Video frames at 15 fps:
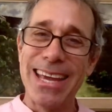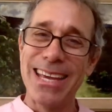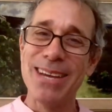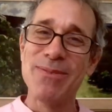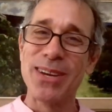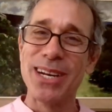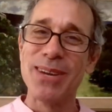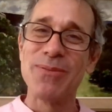
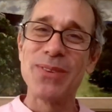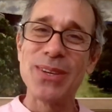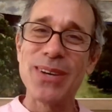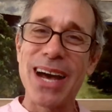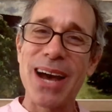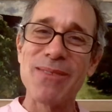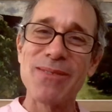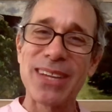even if you
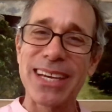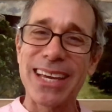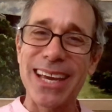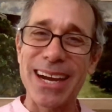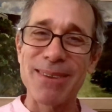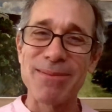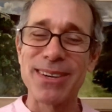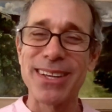have the
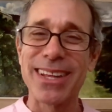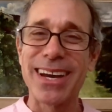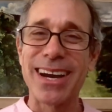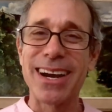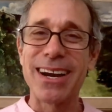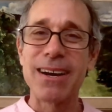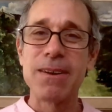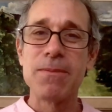camera
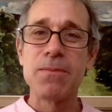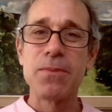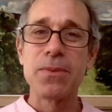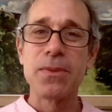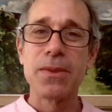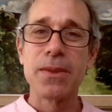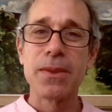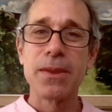there.
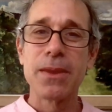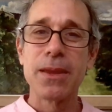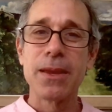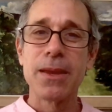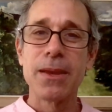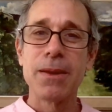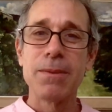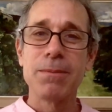
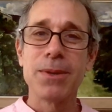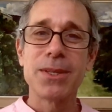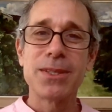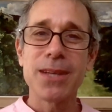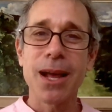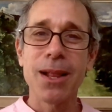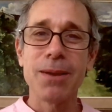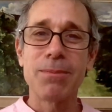But
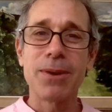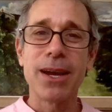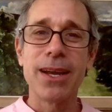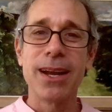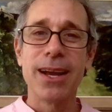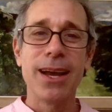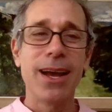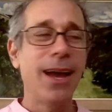celebrate.
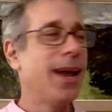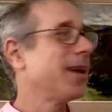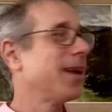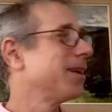Hey,